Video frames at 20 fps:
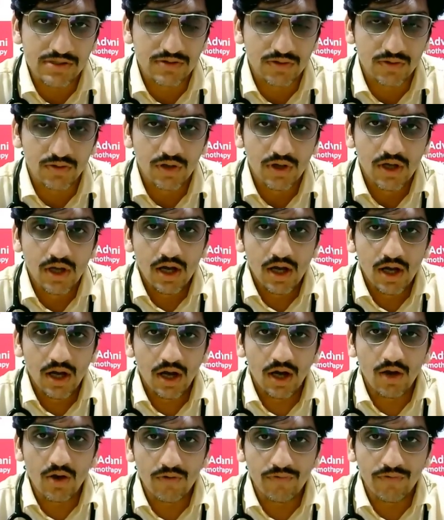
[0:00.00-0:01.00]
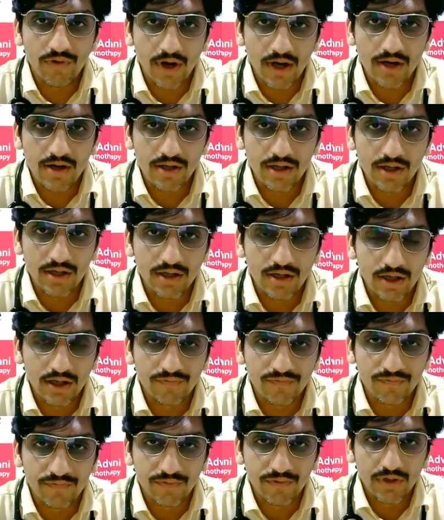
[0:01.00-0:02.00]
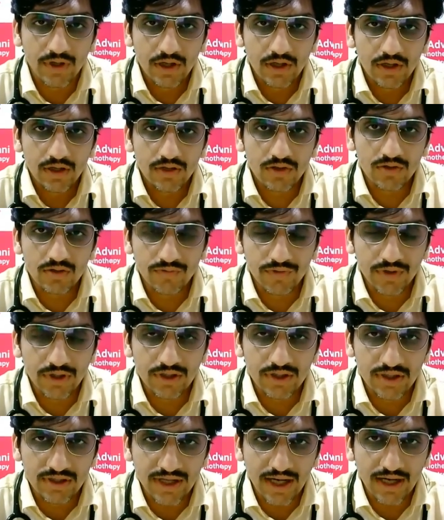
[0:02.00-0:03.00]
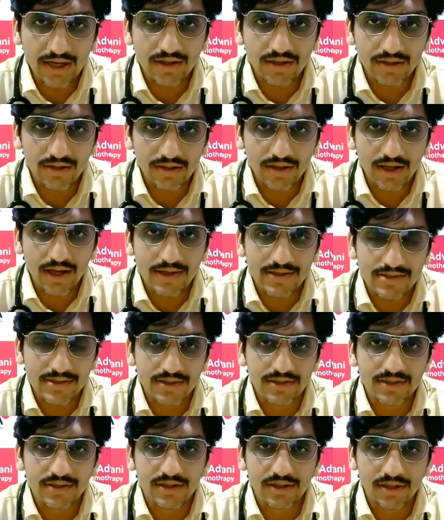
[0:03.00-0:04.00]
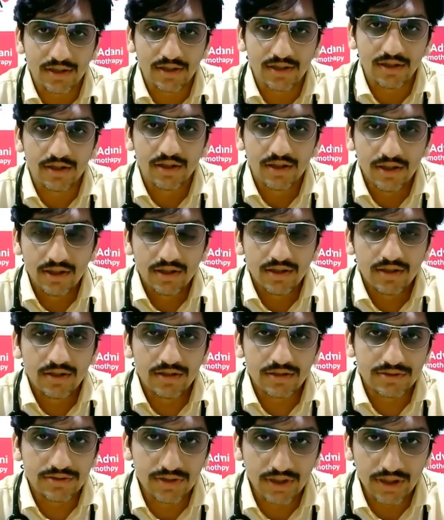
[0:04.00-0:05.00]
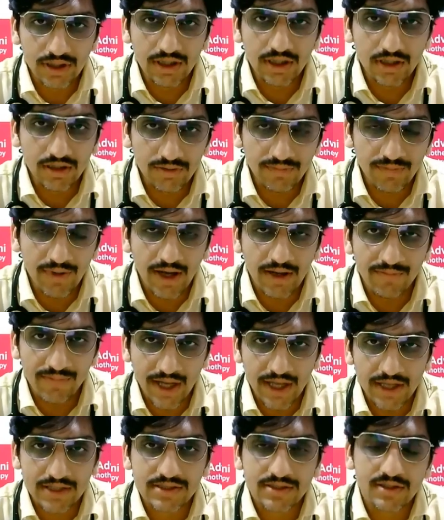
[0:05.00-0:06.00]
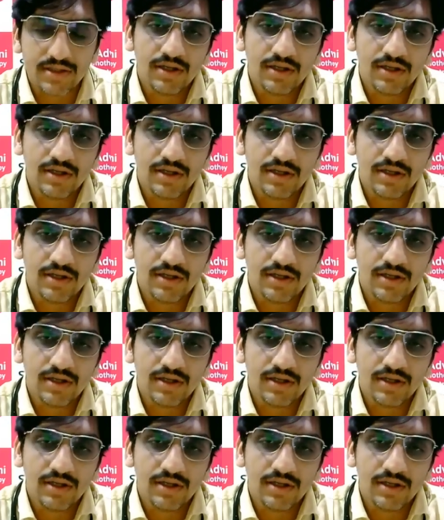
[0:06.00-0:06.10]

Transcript: So out of 100, if we detect cancer screening by breast,